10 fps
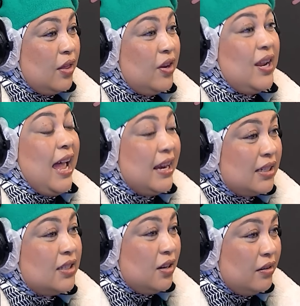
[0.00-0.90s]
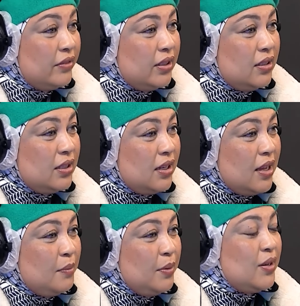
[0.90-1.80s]
the reality of it,
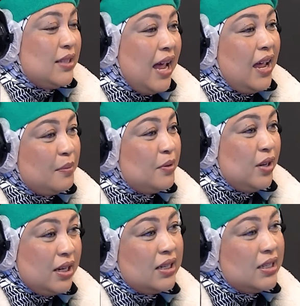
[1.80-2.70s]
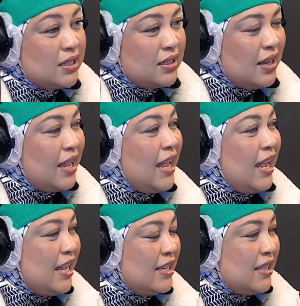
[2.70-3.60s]
because I am a realist,
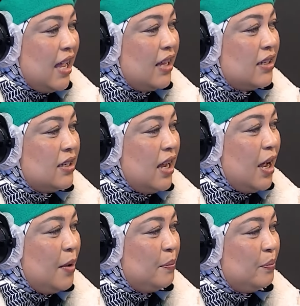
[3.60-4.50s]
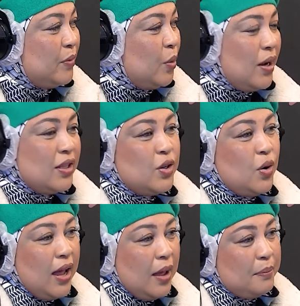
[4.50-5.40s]
is that once
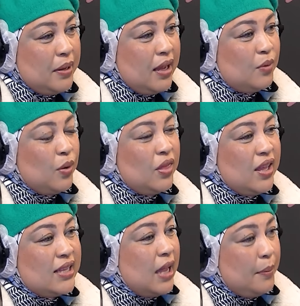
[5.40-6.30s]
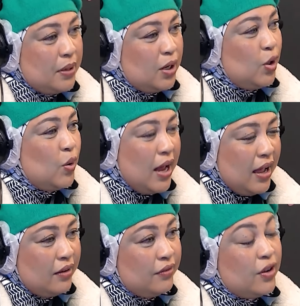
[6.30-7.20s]
you're happy and when things happen in your
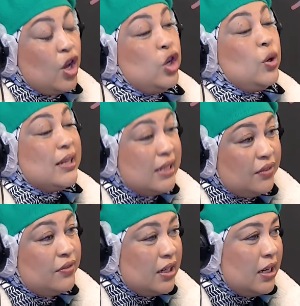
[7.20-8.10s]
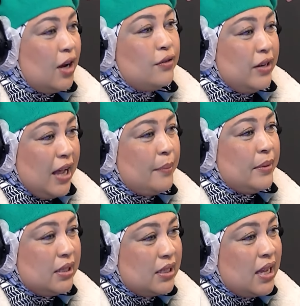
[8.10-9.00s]
life, you can definitely overcome
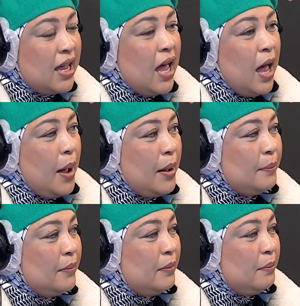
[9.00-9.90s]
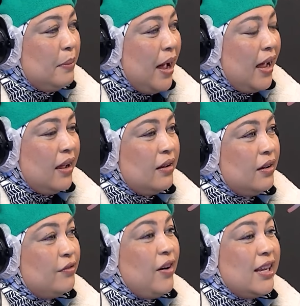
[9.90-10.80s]
it by
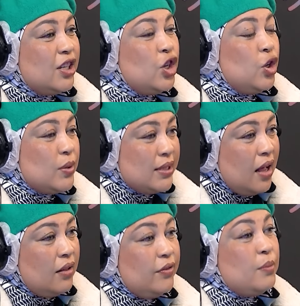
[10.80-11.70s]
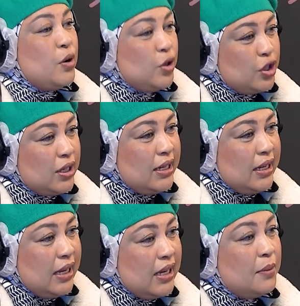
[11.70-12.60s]
finding yourself
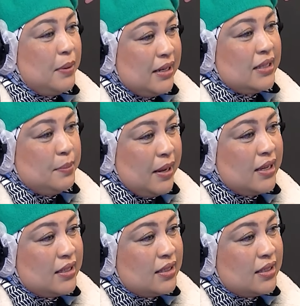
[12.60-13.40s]
emotionally in a better space.